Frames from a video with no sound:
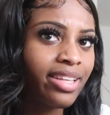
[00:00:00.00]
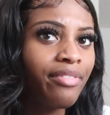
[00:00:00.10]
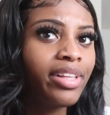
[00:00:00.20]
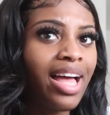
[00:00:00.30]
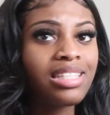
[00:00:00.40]

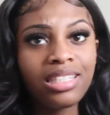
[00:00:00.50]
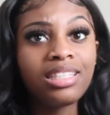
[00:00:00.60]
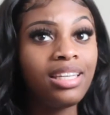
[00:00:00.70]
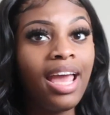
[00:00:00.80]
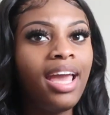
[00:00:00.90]
7 classes
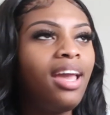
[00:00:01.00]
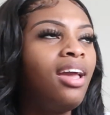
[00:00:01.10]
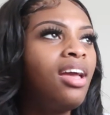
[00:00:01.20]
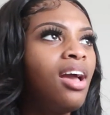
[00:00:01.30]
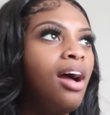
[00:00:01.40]
a day,
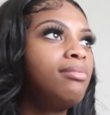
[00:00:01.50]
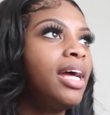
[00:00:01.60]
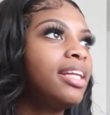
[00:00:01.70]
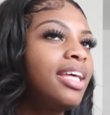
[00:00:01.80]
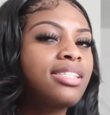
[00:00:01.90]
I'm
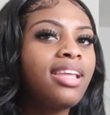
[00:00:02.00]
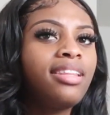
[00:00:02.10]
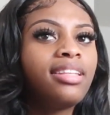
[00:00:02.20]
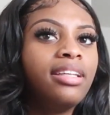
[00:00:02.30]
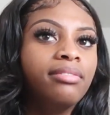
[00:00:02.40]
like, that's
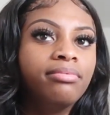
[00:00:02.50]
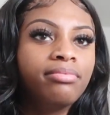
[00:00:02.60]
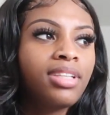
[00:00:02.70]
nothing.